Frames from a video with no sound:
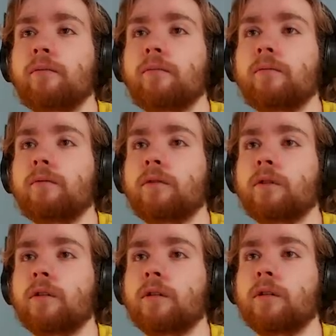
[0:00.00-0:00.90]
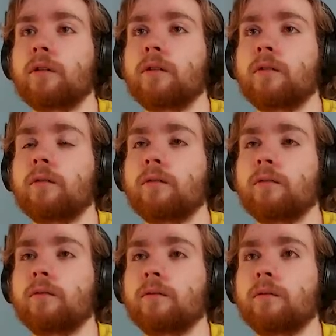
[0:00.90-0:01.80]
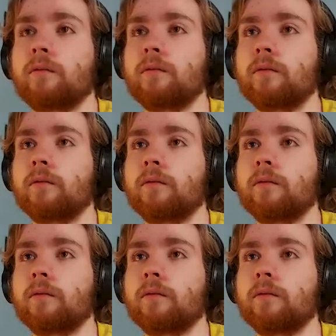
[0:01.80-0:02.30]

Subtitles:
No one is speaking in this clip.